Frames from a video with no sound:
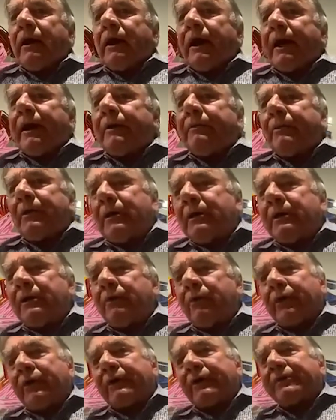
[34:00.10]

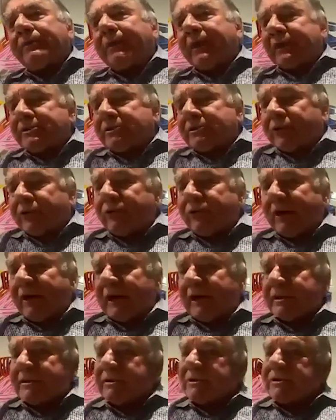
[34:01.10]
Well, it depends on your
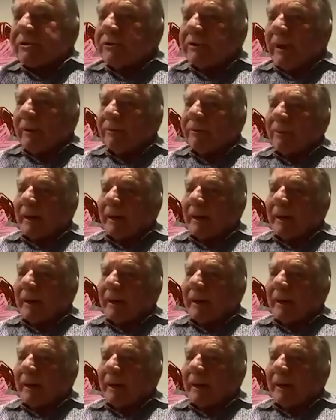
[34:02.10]
age. It still comes